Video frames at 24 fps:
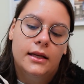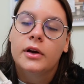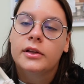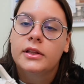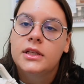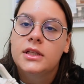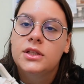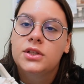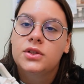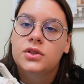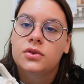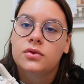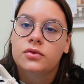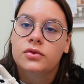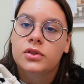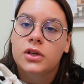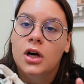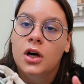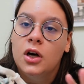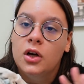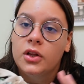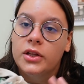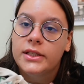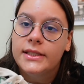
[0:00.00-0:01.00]
wear these shoes
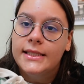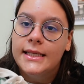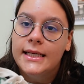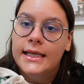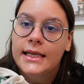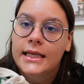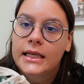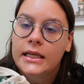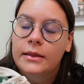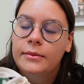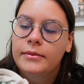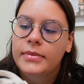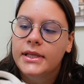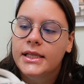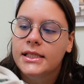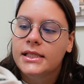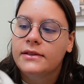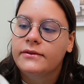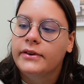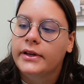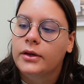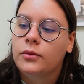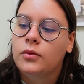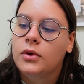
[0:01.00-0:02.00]
all the time, because
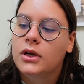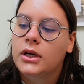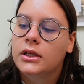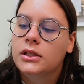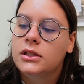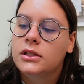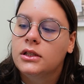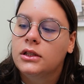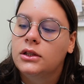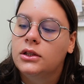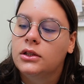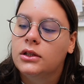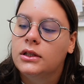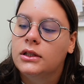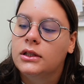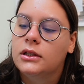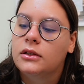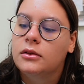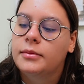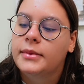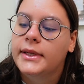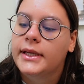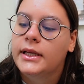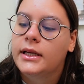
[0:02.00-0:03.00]
if I want to look a
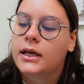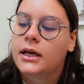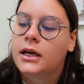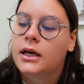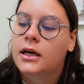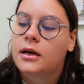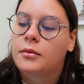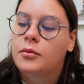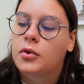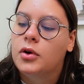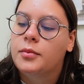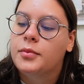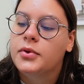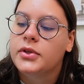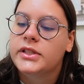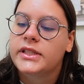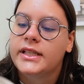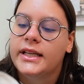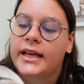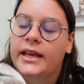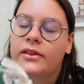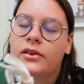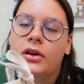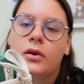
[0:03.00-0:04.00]
little bit more put
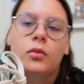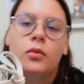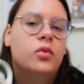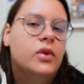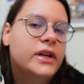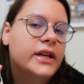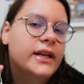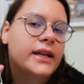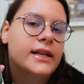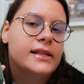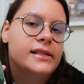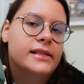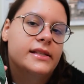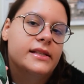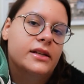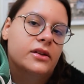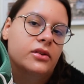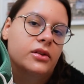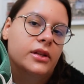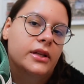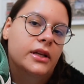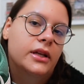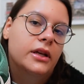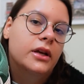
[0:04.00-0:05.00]
together, I wouldn't
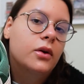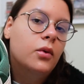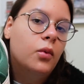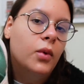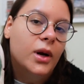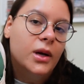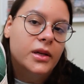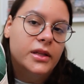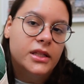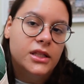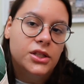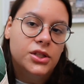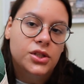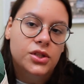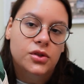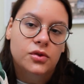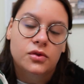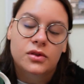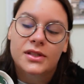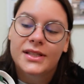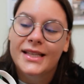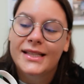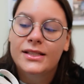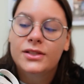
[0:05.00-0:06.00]
necessarily wear these
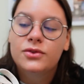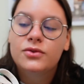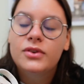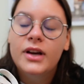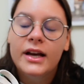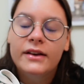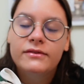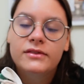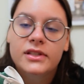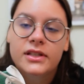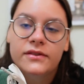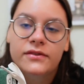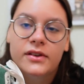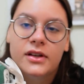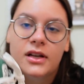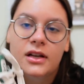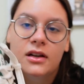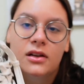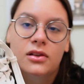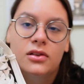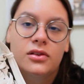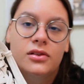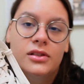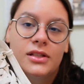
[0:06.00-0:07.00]
shoes. They do have different
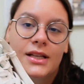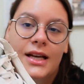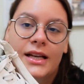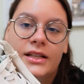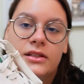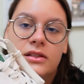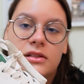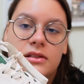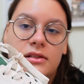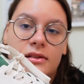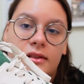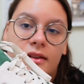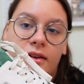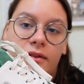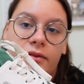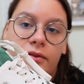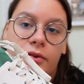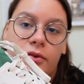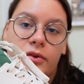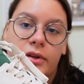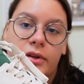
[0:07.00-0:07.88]
colors. I just love